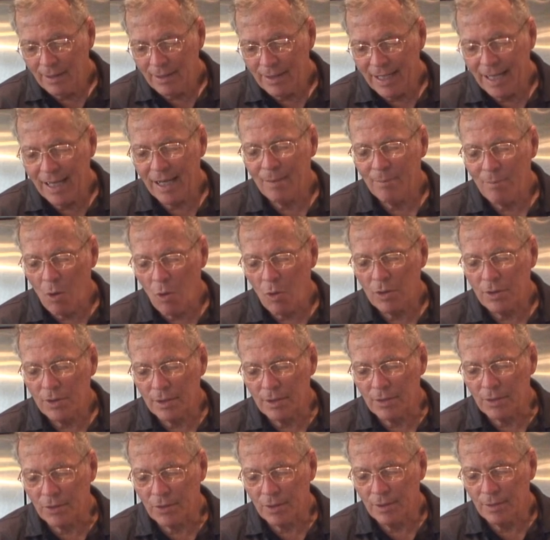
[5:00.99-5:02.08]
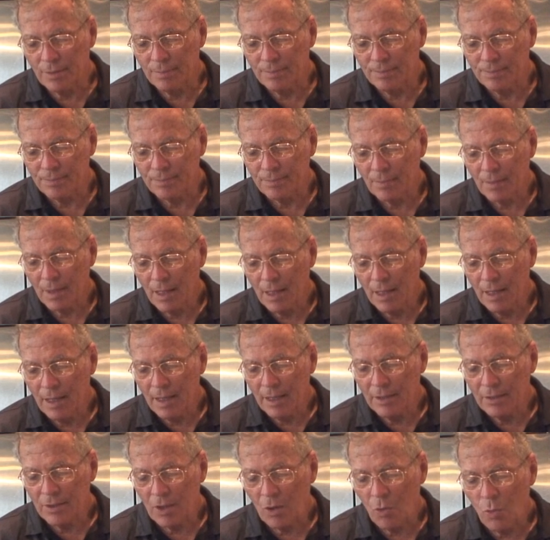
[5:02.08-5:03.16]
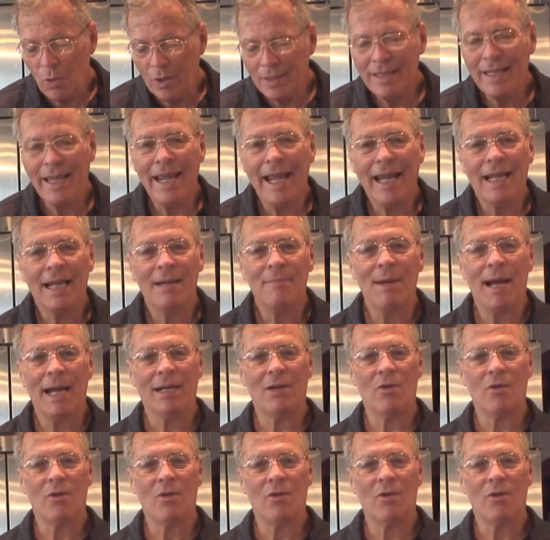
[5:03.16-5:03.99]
to get abortions. So what the heck am I